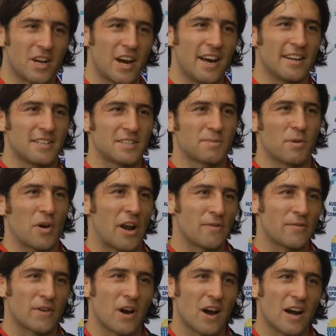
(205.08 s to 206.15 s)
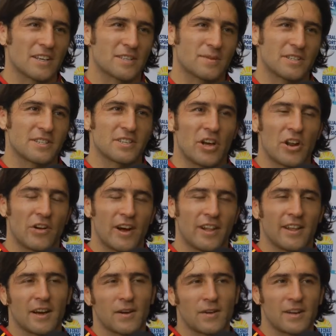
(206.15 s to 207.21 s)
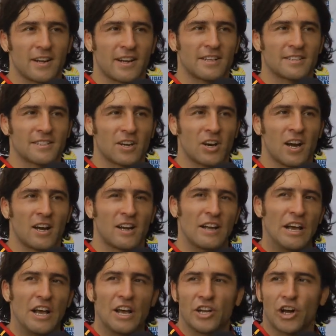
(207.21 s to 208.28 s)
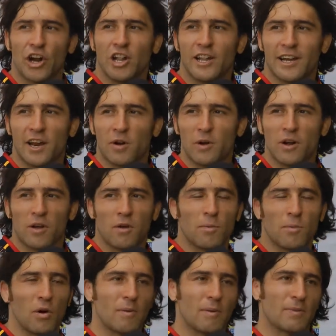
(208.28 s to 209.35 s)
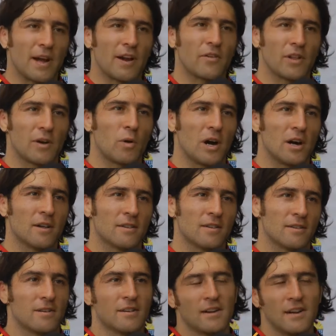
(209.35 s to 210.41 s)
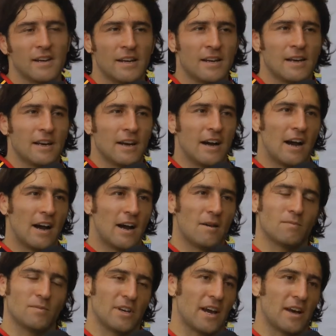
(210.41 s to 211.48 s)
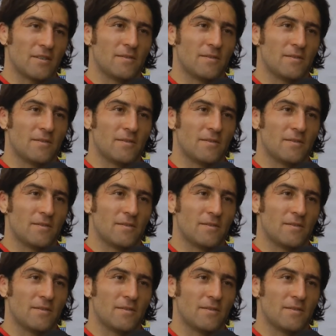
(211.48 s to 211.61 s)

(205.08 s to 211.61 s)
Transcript: kind of disappointing for us, but to turn it around like we did against Tonga, not only get a win on the ball, but play really well. Yeah,